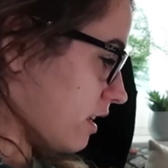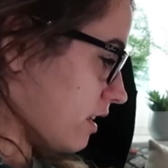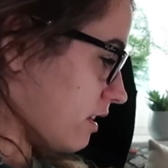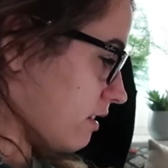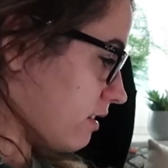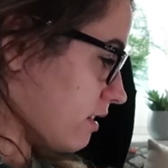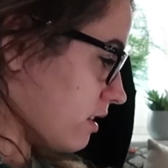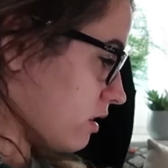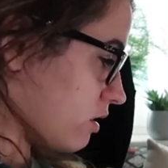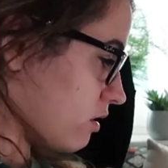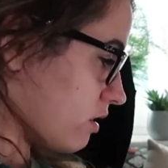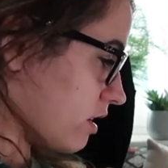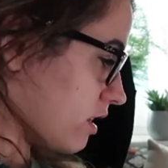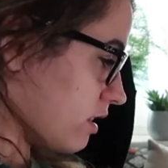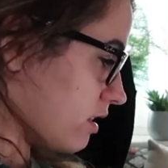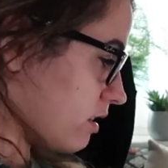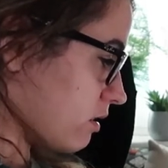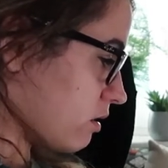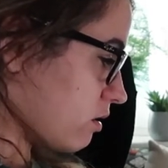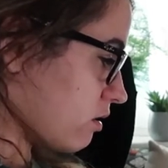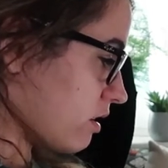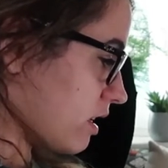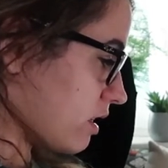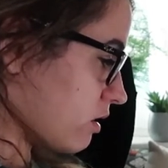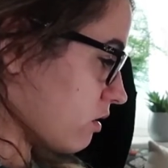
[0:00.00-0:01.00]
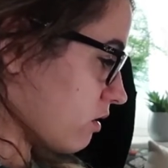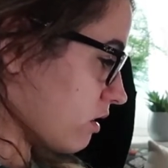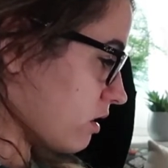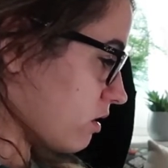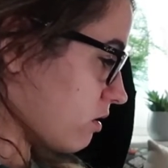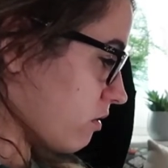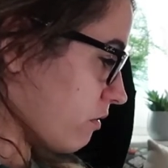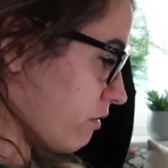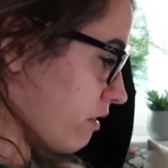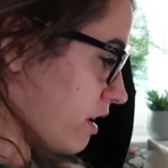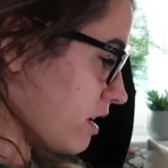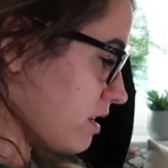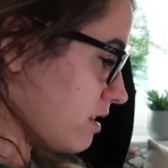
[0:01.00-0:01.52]
etc, etc? So
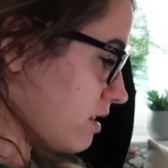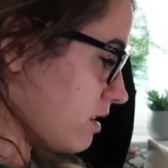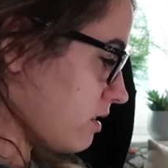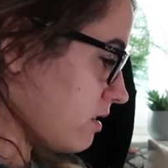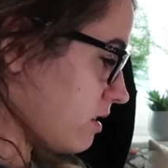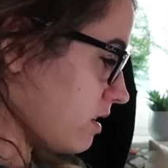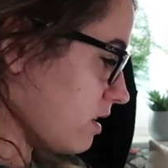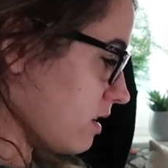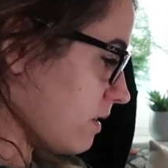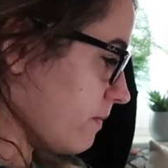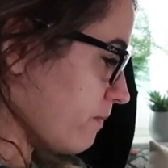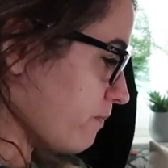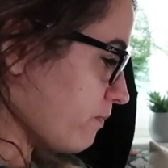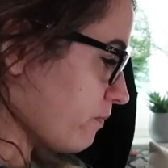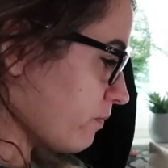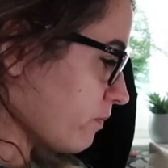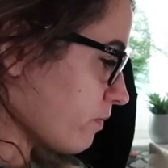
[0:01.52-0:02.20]
it's a fantasy.